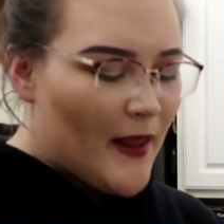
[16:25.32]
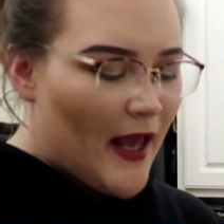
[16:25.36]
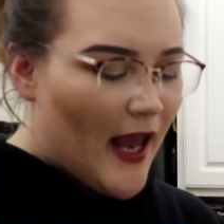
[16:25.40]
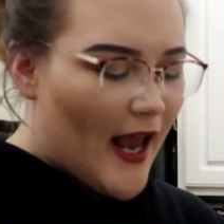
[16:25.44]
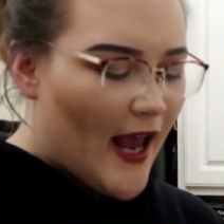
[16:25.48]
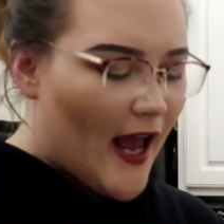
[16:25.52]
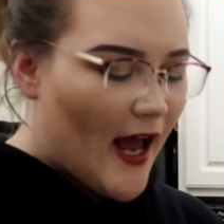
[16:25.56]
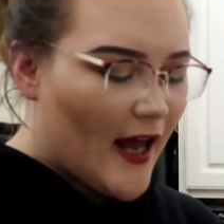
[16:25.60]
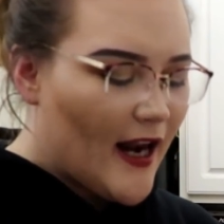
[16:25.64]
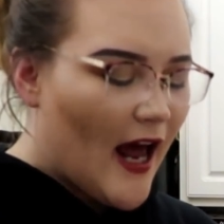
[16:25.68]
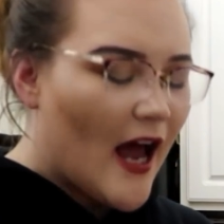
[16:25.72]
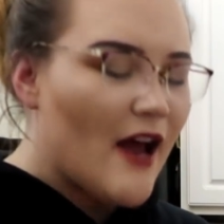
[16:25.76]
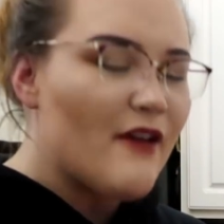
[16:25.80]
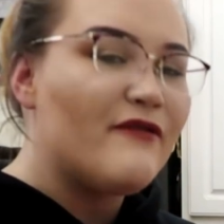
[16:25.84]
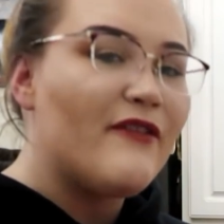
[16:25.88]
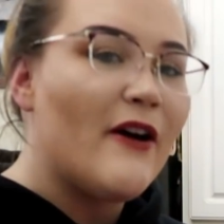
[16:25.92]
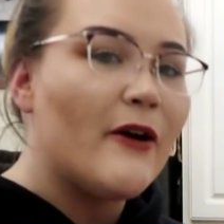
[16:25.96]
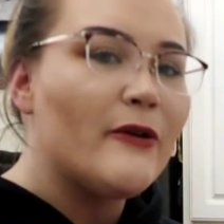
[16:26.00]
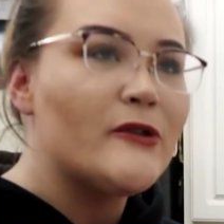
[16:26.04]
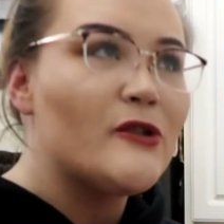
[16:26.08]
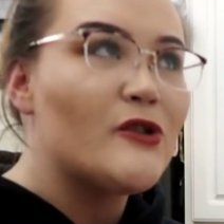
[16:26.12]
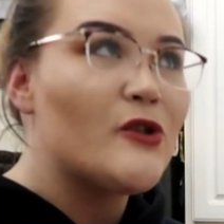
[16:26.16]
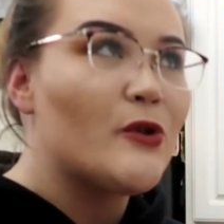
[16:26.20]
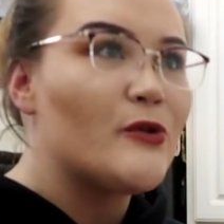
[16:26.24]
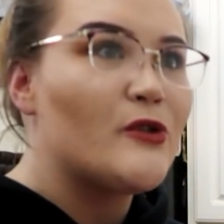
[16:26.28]
And I
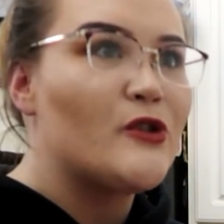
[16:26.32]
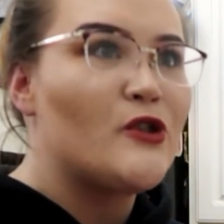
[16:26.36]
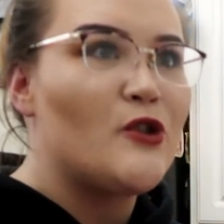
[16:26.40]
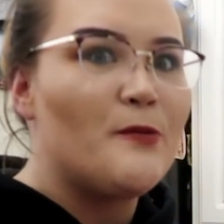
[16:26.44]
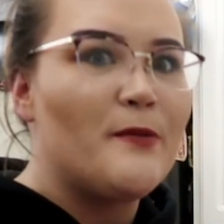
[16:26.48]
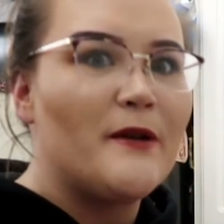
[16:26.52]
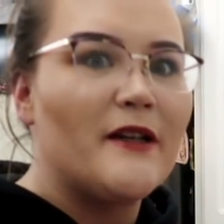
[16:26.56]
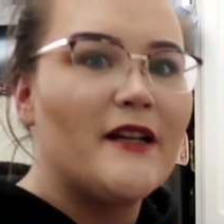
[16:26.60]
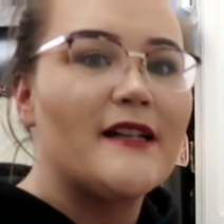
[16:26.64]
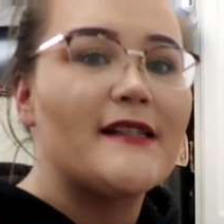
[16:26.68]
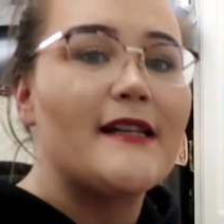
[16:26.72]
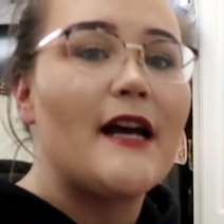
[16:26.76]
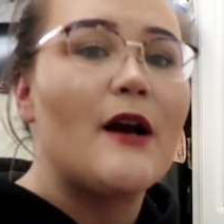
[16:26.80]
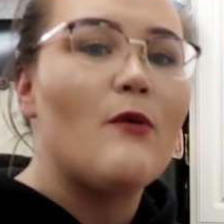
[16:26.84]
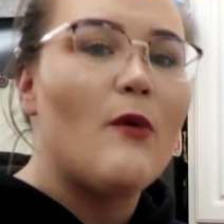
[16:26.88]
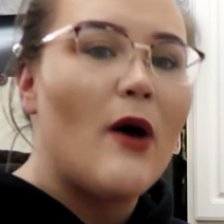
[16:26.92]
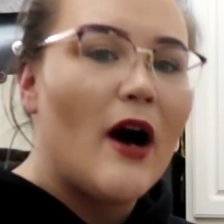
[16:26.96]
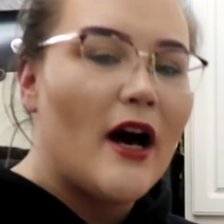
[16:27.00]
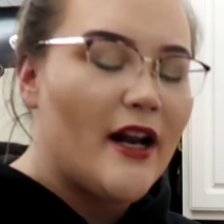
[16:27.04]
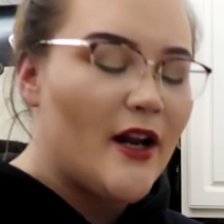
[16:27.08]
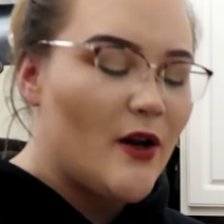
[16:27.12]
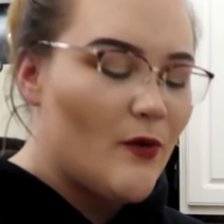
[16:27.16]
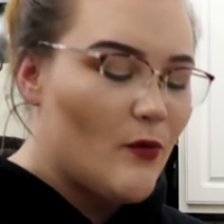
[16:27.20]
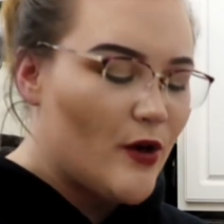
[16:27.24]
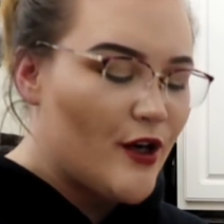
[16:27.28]
felt so stupid because I
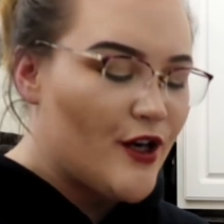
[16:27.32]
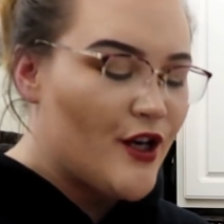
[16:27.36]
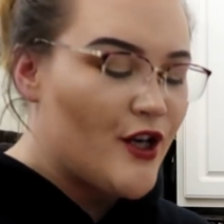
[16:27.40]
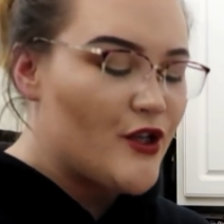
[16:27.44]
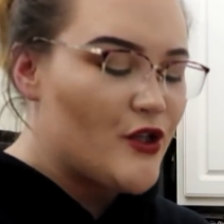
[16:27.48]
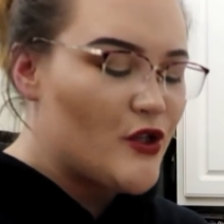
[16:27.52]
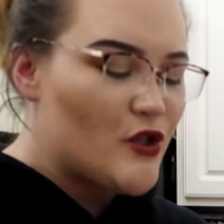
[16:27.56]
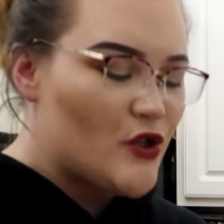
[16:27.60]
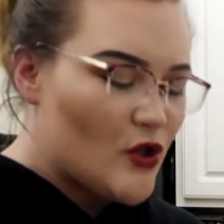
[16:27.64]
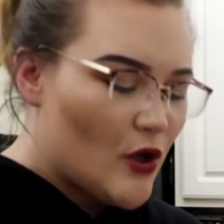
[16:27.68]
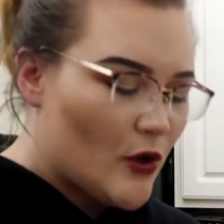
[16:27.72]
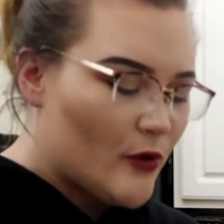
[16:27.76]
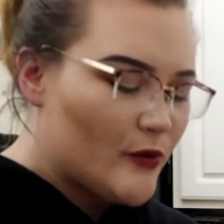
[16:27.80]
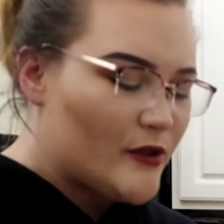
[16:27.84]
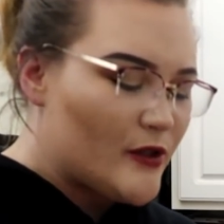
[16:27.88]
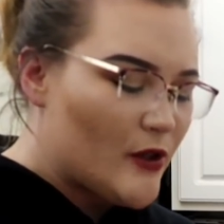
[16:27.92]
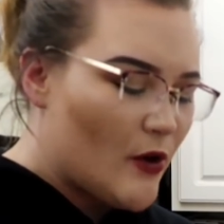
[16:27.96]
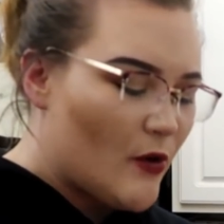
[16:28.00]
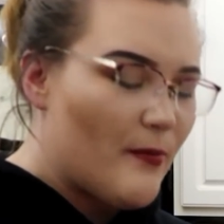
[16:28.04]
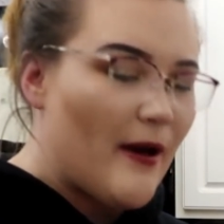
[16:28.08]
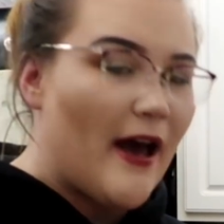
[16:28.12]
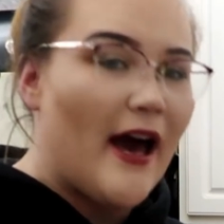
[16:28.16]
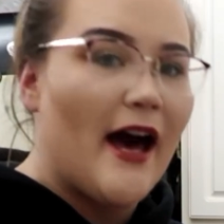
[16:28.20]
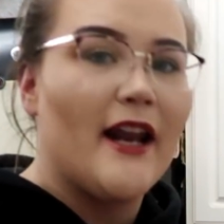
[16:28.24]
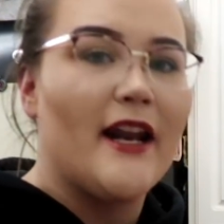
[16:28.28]
wanted one so,
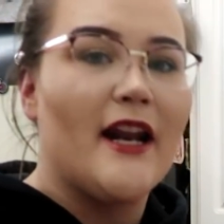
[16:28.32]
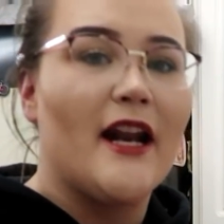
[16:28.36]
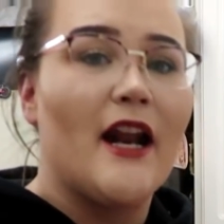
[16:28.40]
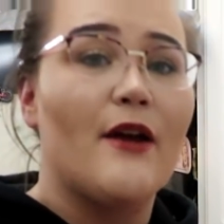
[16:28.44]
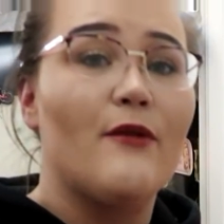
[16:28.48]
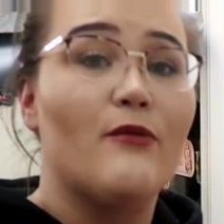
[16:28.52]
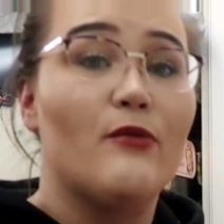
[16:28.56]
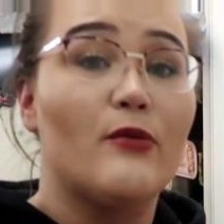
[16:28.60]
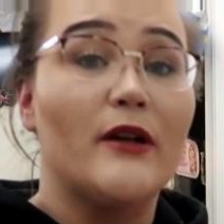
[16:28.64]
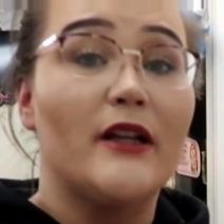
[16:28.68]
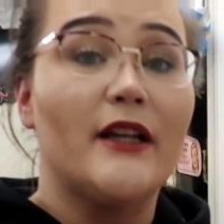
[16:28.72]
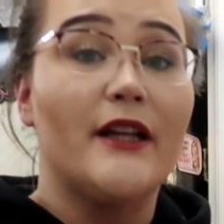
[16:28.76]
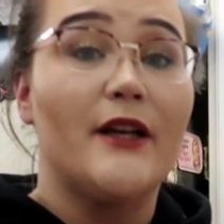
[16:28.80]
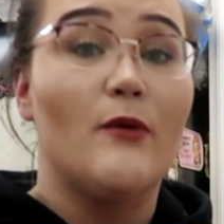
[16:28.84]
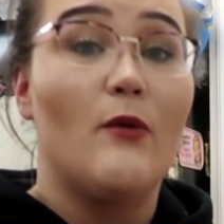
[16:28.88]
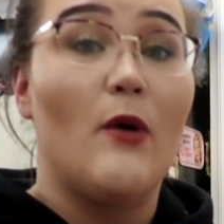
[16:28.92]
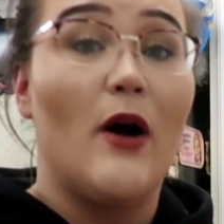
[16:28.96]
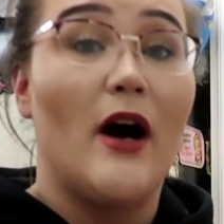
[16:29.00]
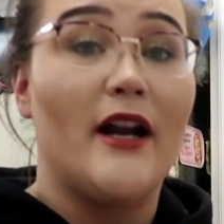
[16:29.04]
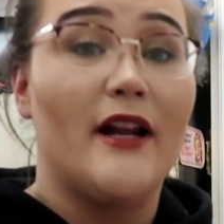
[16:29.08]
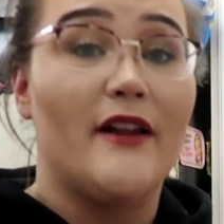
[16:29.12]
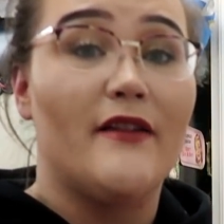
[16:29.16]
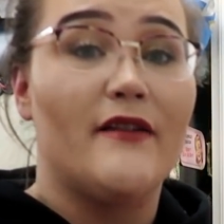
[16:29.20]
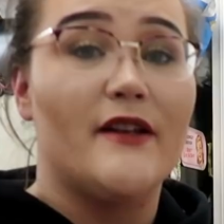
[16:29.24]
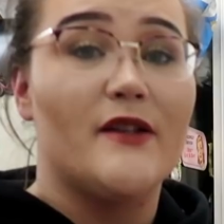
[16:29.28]
so bad. And I really
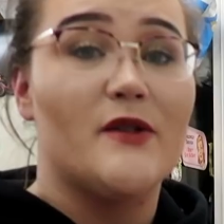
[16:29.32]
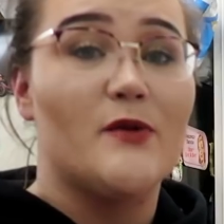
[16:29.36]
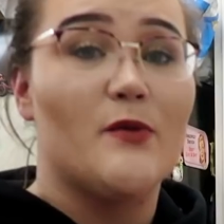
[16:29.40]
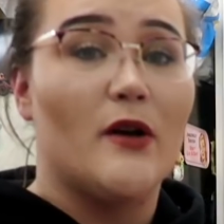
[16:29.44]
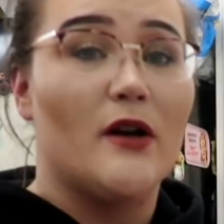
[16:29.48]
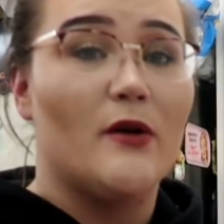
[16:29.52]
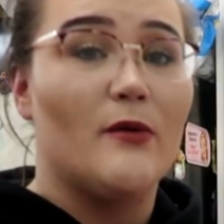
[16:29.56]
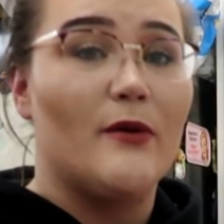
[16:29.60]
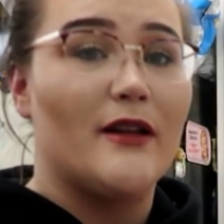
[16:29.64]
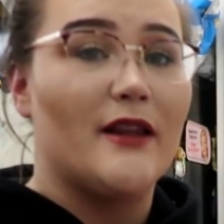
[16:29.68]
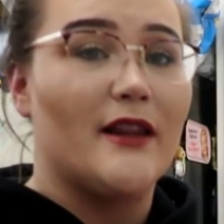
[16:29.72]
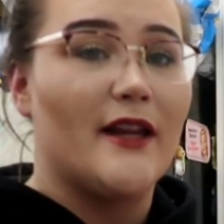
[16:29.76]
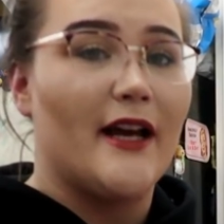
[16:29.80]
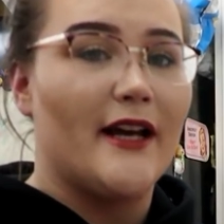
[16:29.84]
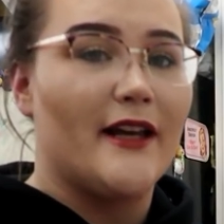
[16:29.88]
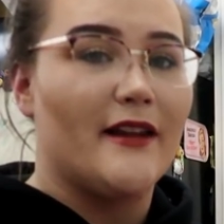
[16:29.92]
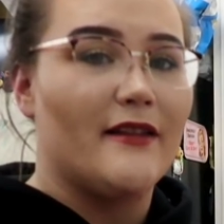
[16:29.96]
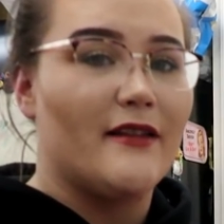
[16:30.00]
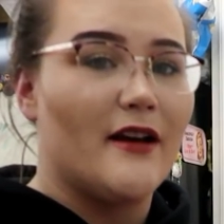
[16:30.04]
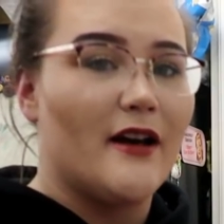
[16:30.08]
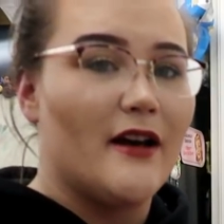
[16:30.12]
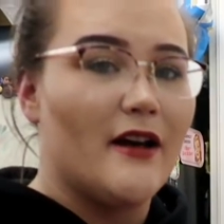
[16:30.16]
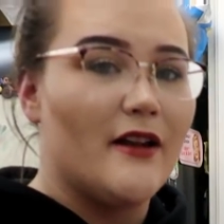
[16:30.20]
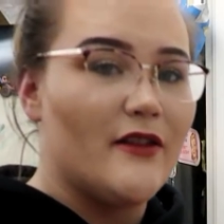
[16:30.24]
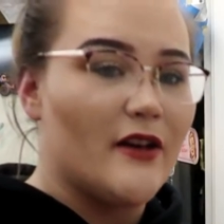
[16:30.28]
wanted this one with
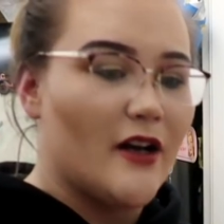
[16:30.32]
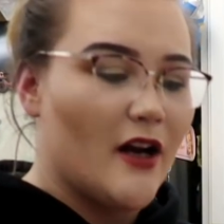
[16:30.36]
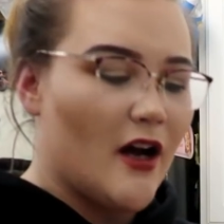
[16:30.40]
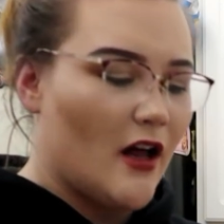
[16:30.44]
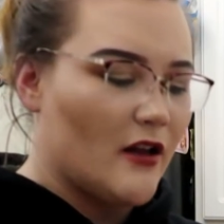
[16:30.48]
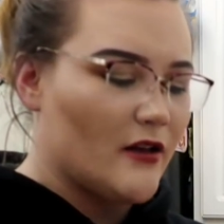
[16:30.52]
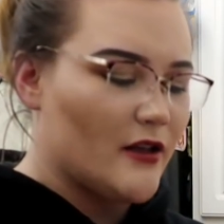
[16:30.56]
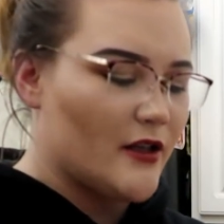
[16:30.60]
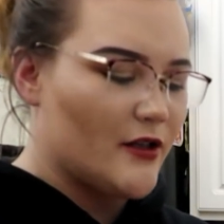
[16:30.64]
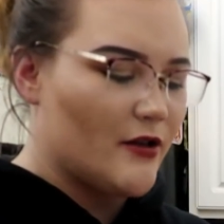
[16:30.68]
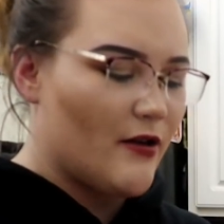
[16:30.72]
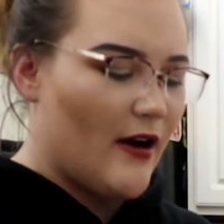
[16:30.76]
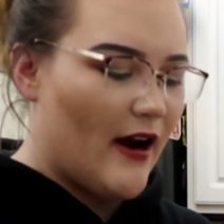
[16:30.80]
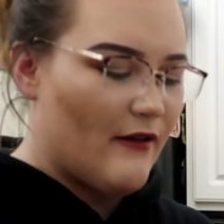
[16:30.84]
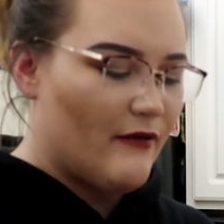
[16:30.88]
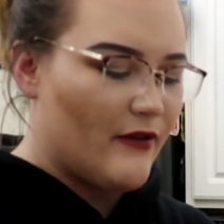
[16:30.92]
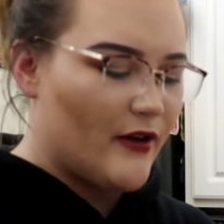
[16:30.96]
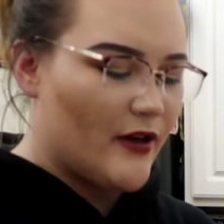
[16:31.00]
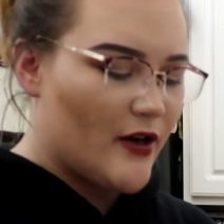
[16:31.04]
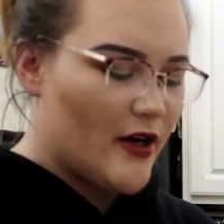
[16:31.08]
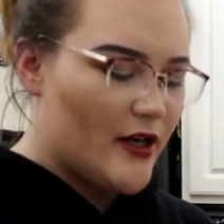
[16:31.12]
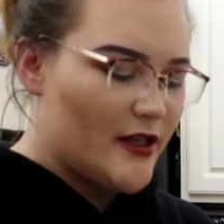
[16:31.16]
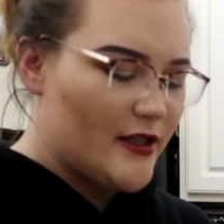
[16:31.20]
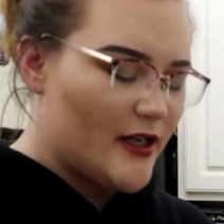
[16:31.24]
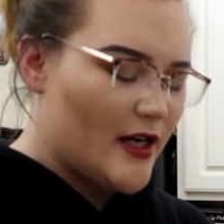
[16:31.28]
like the, the colored
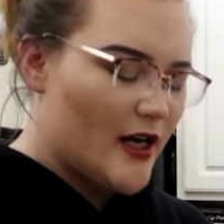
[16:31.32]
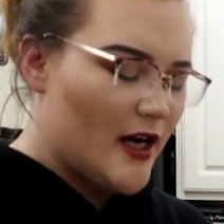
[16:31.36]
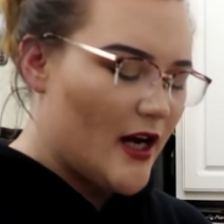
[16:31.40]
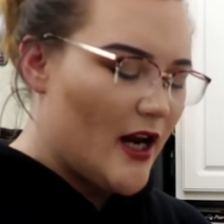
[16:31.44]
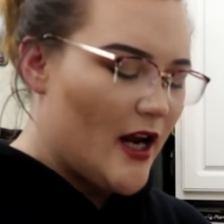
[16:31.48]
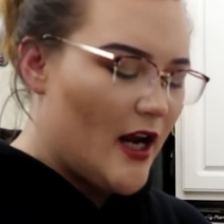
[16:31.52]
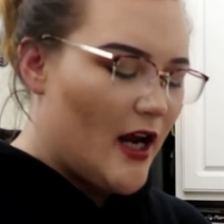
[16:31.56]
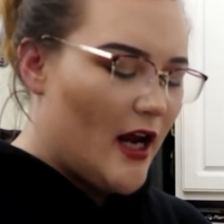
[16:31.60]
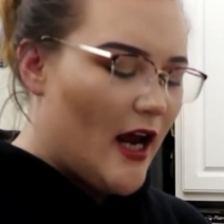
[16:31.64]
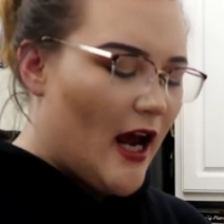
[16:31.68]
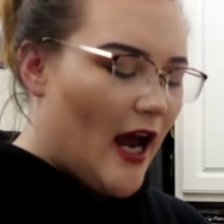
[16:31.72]
graphic right there.